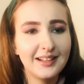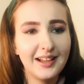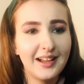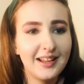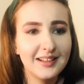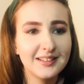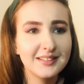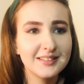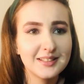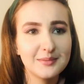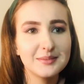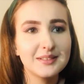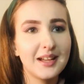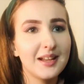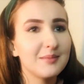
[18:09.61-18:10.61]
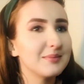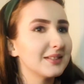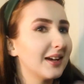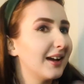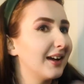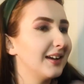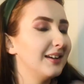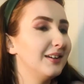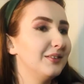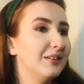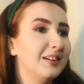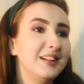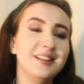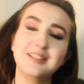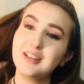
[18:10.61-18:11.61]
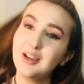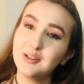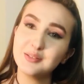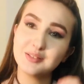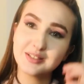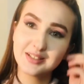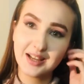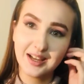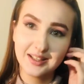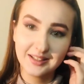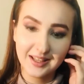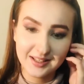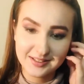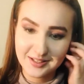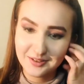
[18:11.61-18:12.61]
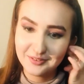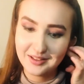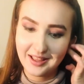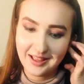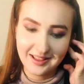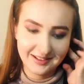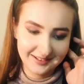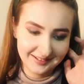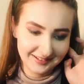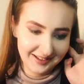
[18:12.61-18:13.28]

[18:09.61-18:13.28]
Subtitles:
and sometimes I really don't, and that's okay.